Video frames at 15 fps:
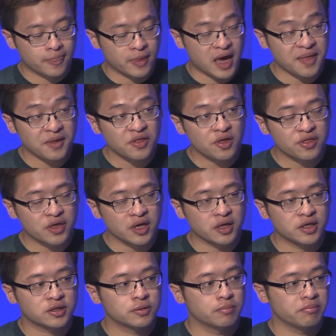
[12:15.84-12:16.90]
Another thing
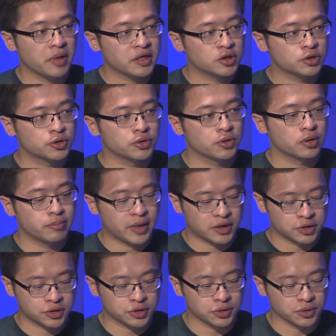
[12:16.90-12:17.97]
is make sure,
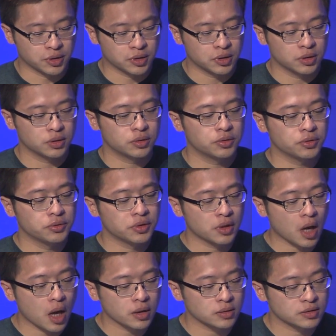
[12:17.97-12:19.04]
do
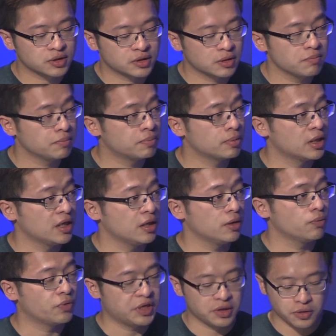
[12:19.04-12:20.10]
not simply
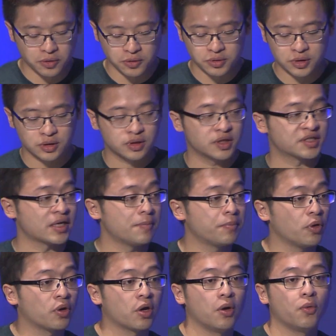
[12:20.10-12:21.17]
reuse the
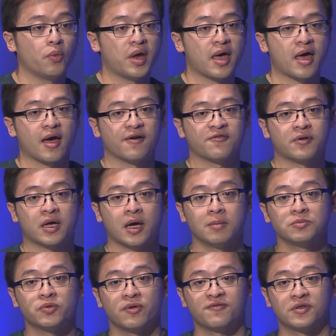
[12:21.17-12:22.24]
sample code we have,
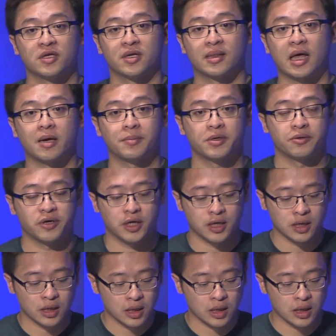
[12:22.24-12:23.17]
comes with the library.